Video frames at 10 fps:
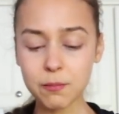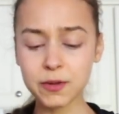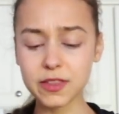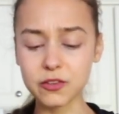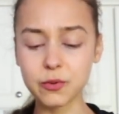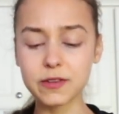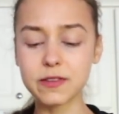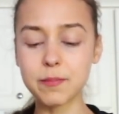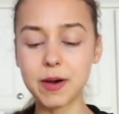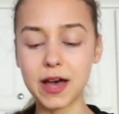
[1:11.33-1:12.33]
But this one is
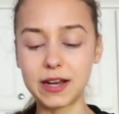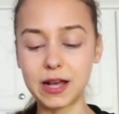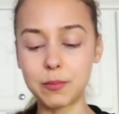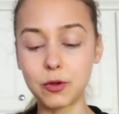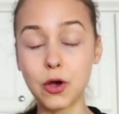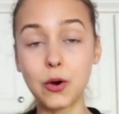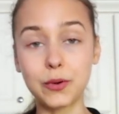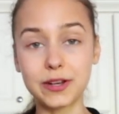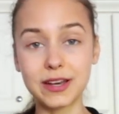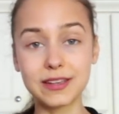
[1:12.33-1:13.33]
the pineapple
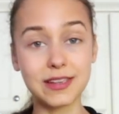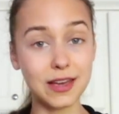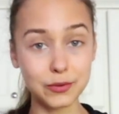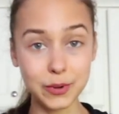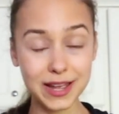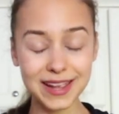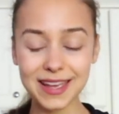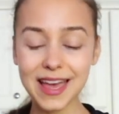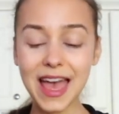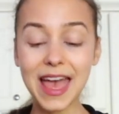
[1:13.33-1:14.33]
coconut getaway,